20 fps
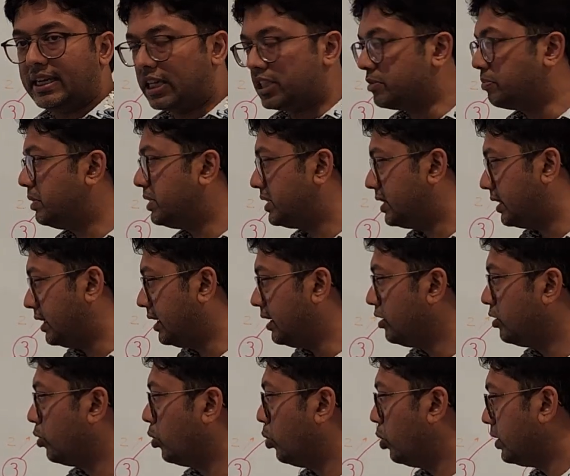explicitly,
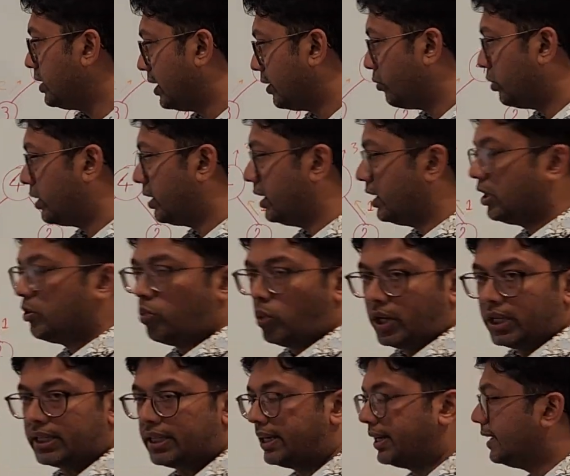the whole thing will run in one
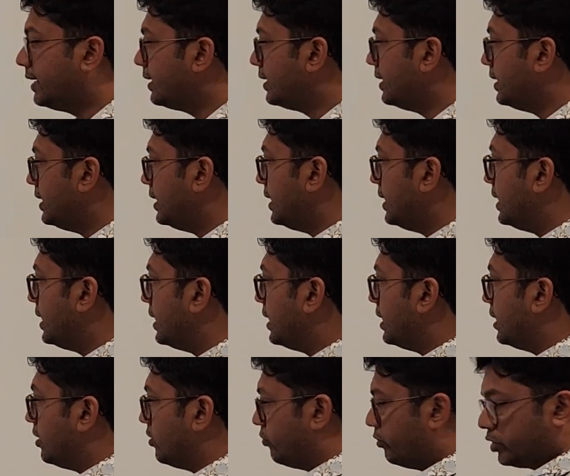thread.
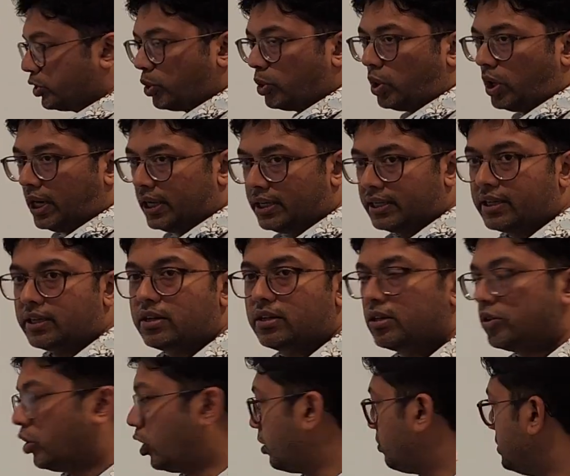So under
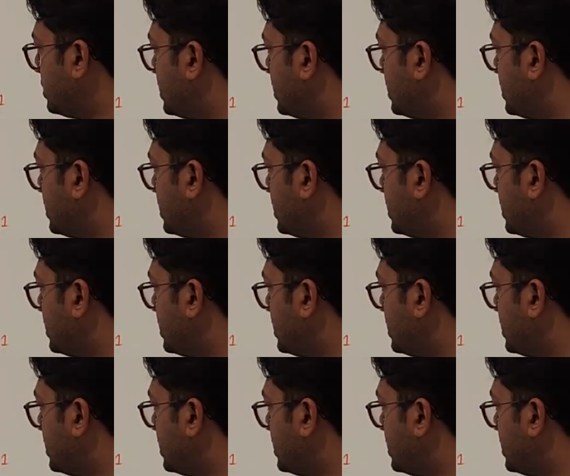normal